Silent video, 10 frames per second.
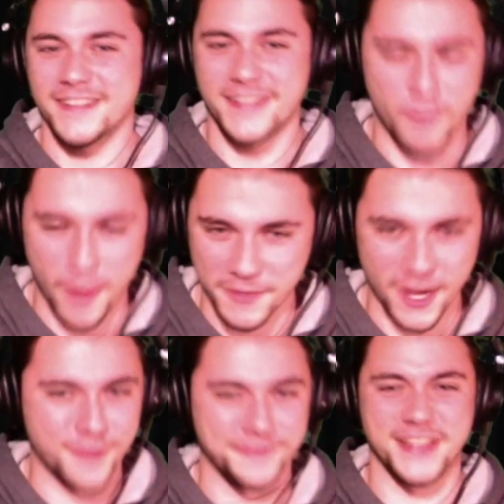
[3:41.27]
Now I'm
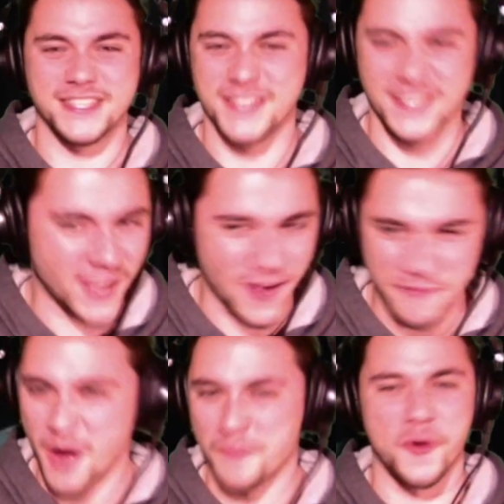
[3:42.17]
convinced this album